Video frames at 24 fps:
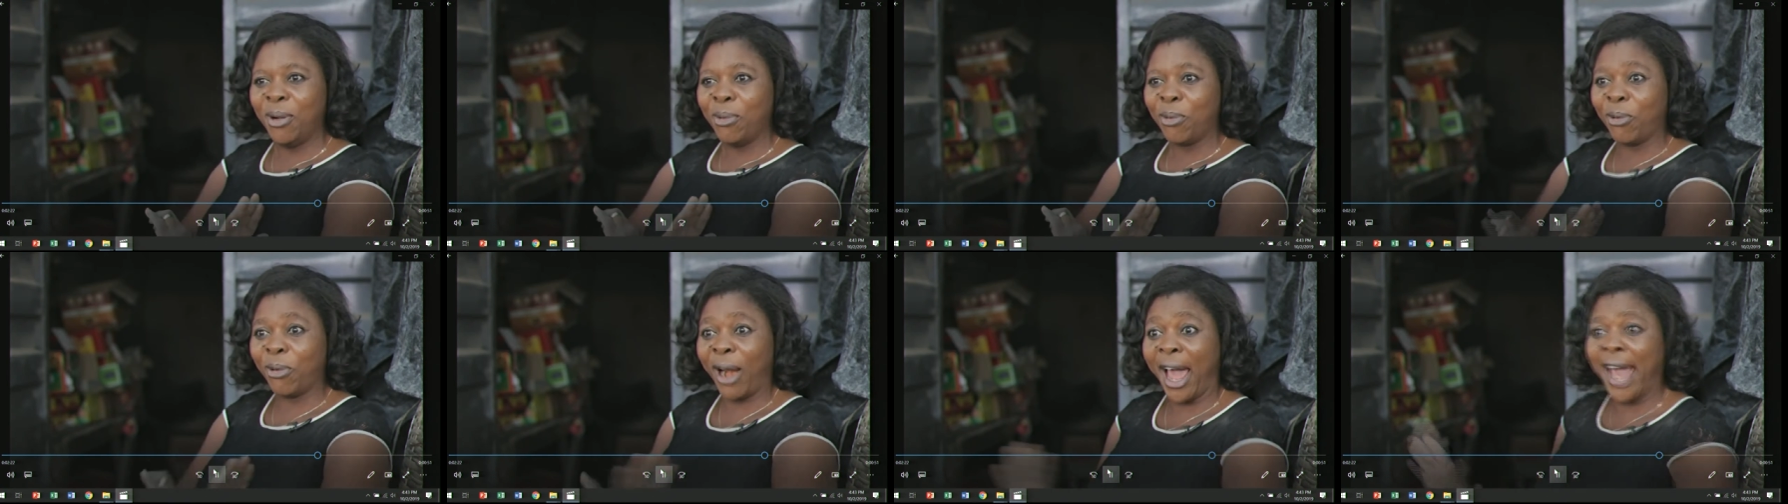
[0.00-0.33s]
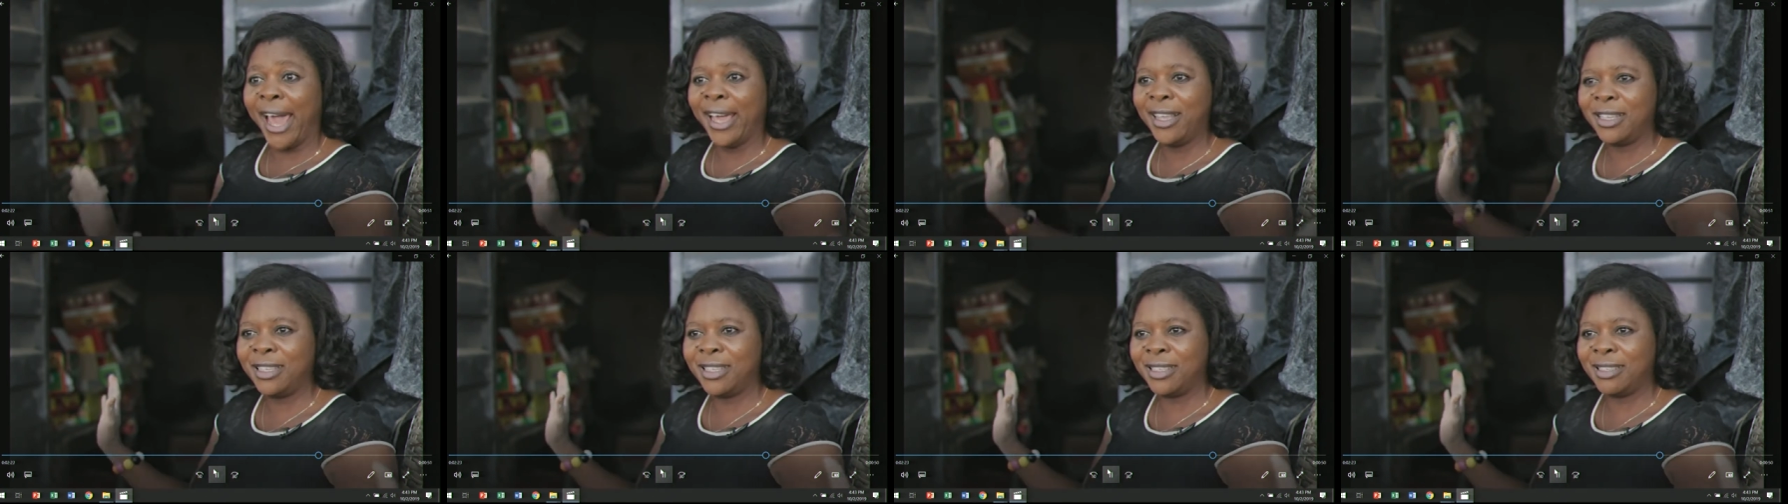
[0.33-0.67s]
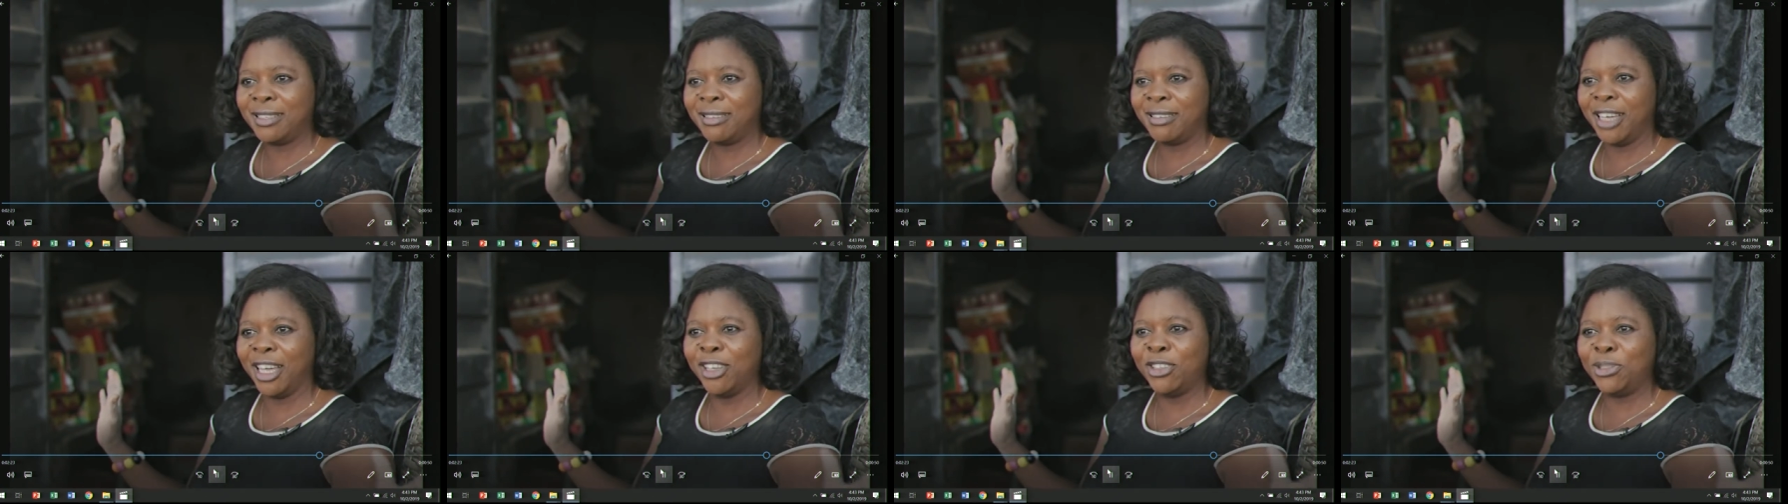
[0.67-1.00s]
right
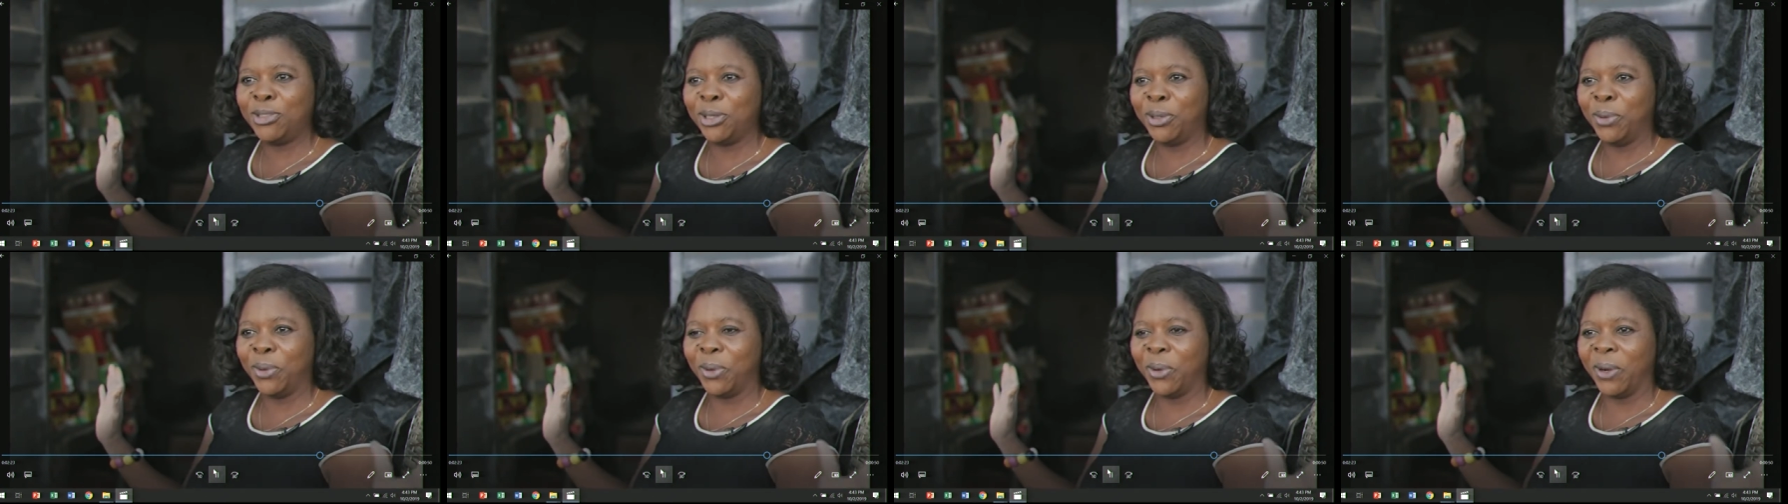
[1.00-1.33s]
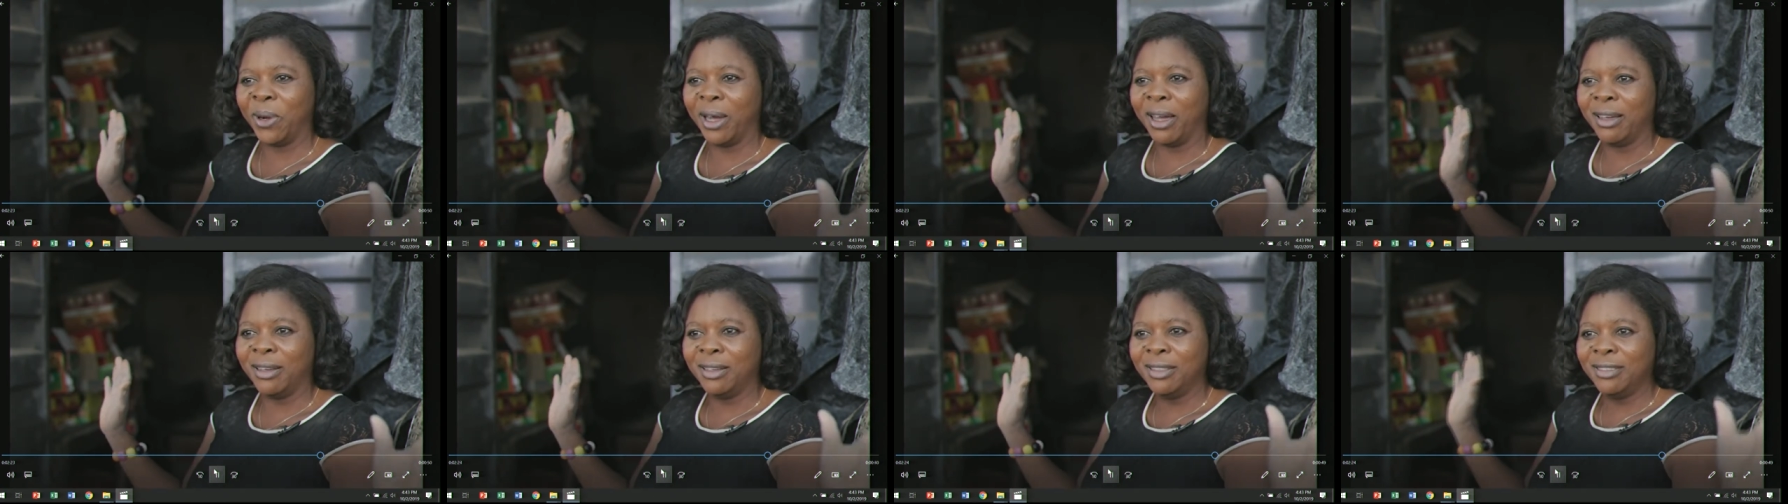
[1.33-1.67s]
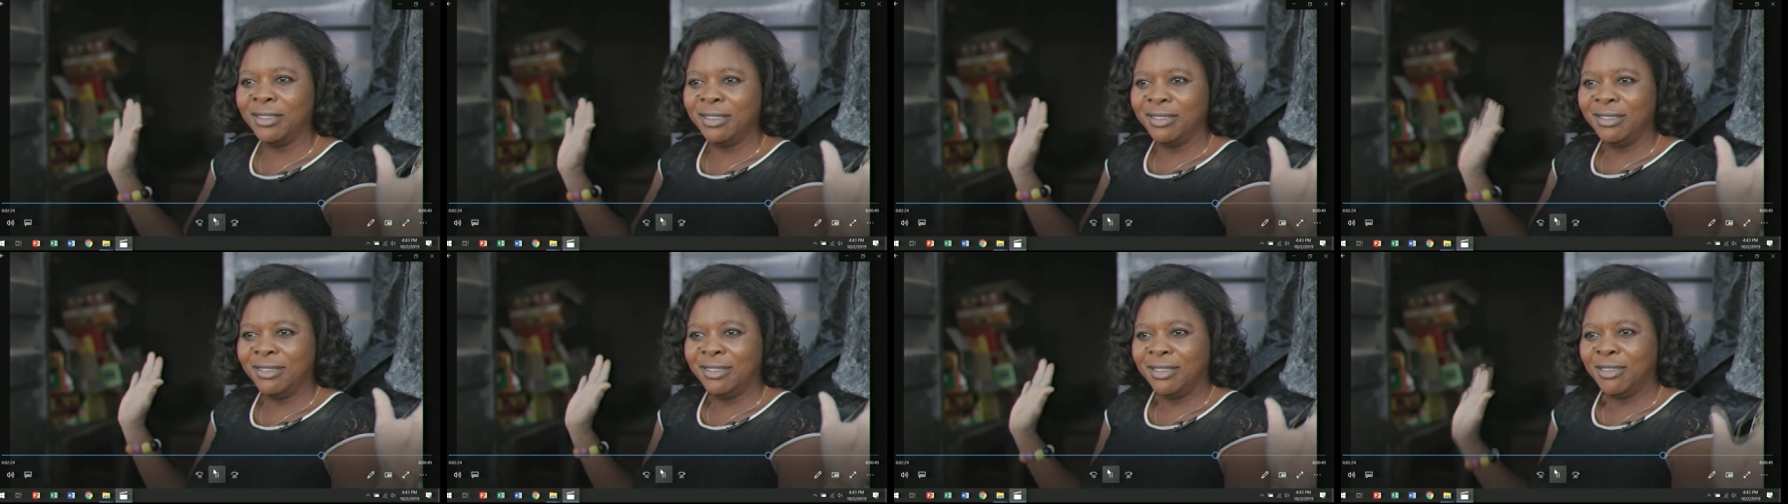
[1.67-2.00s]
into your
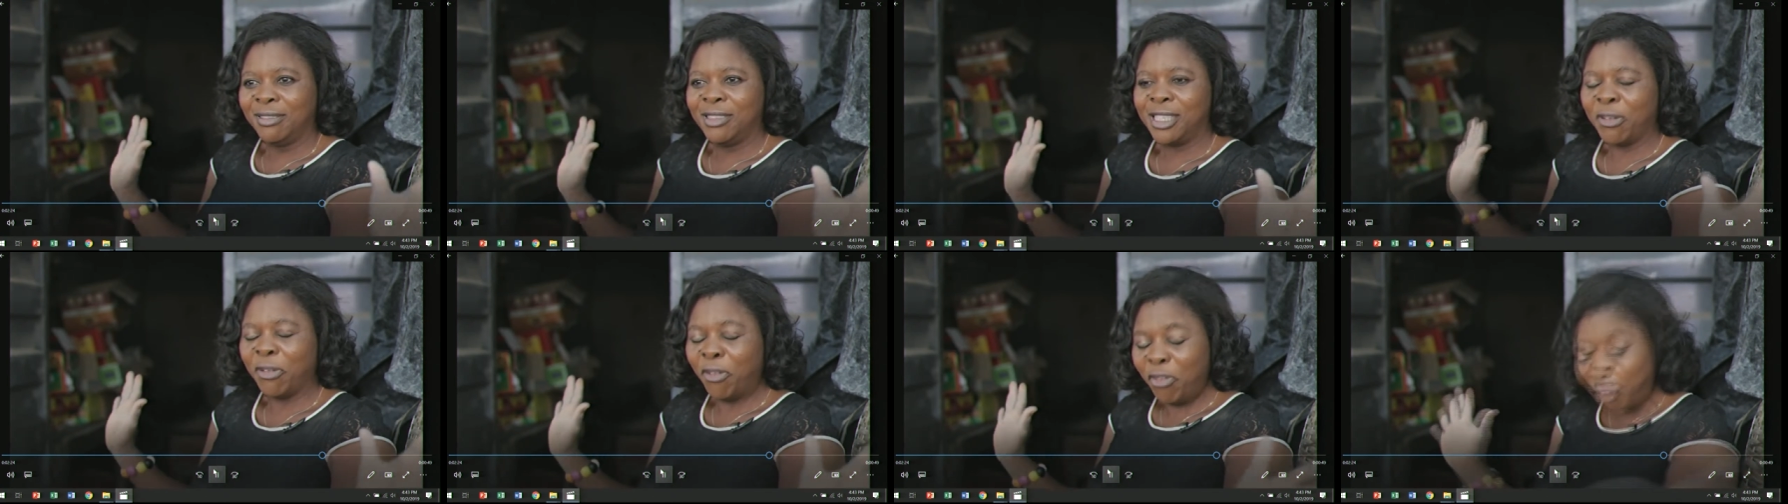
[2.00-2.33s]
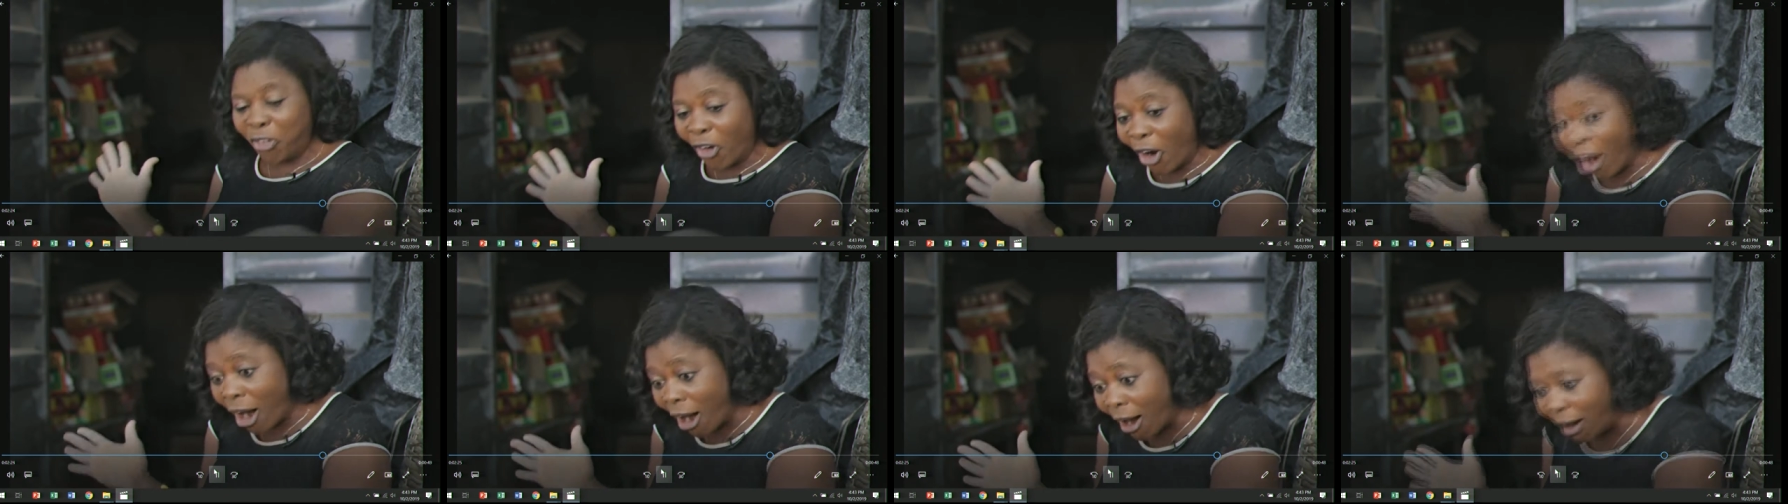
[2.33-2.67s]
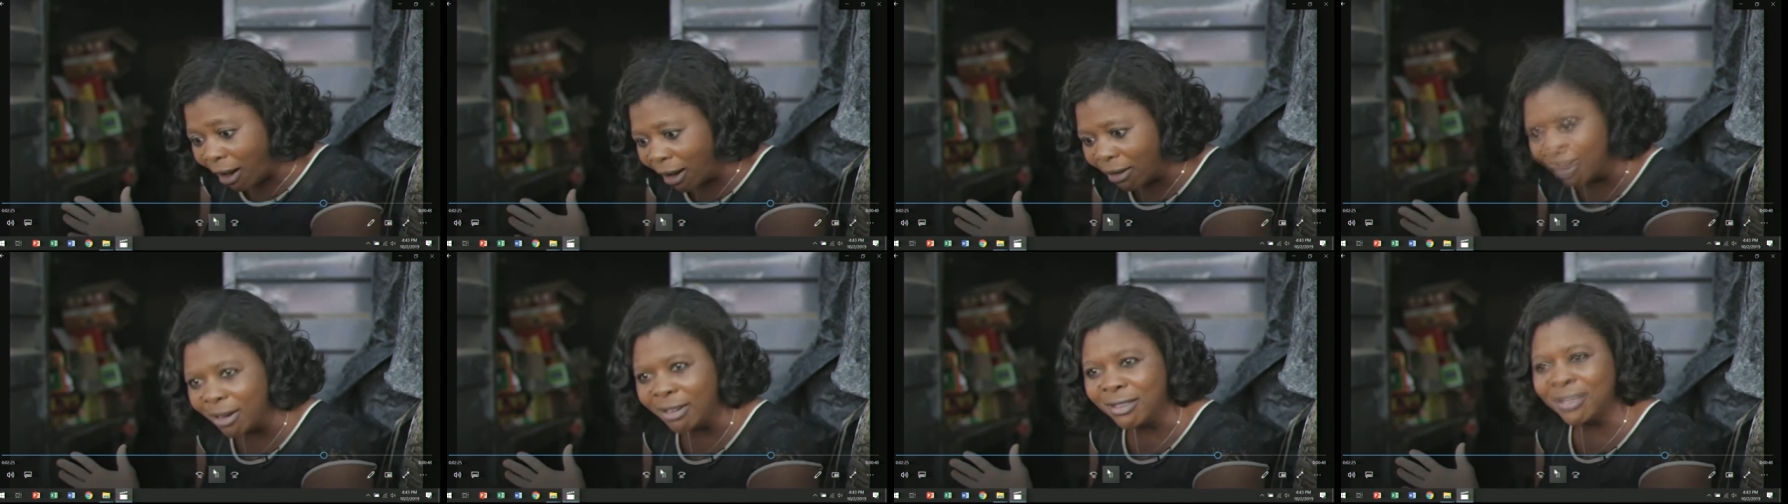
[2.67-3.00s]

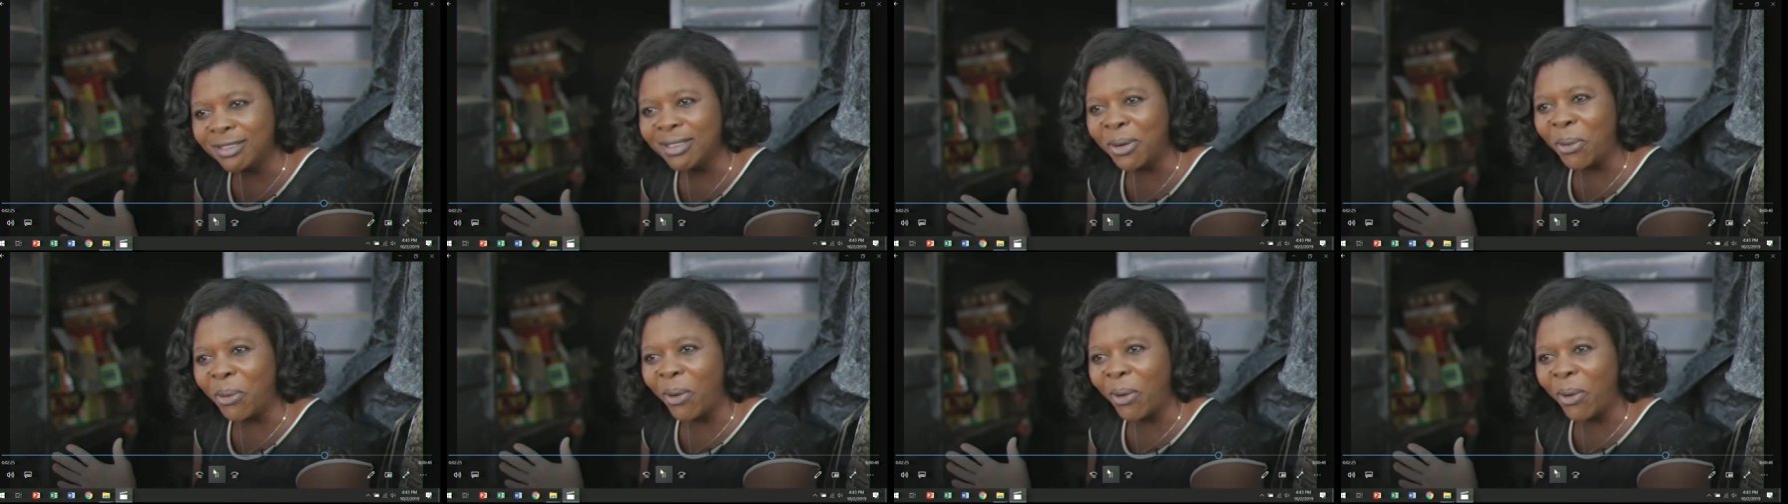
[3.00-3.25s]
phone.